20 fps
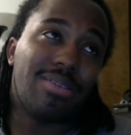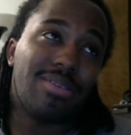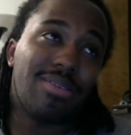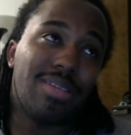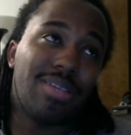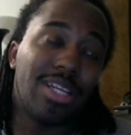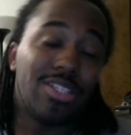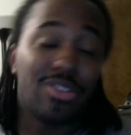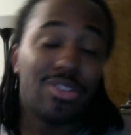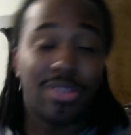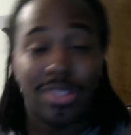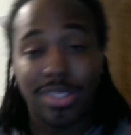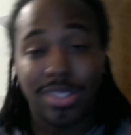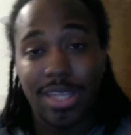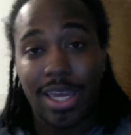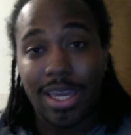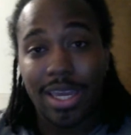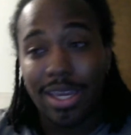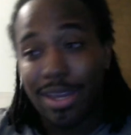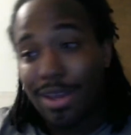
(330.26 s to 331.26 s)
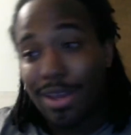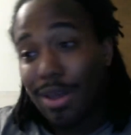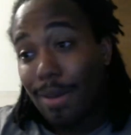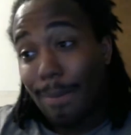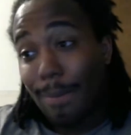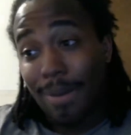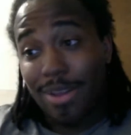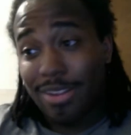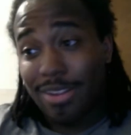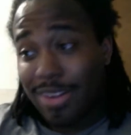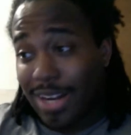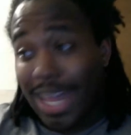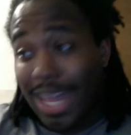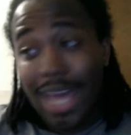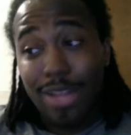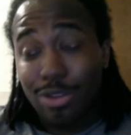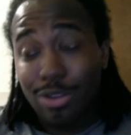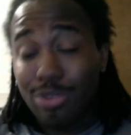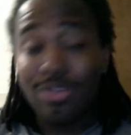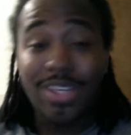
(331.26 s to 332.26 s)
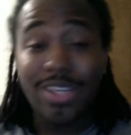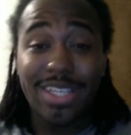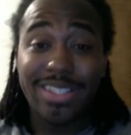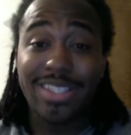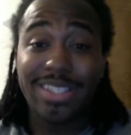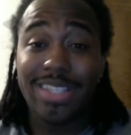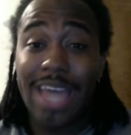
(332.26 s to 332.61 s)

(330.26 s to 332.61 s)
that you can say. But other than that, Luffy gets his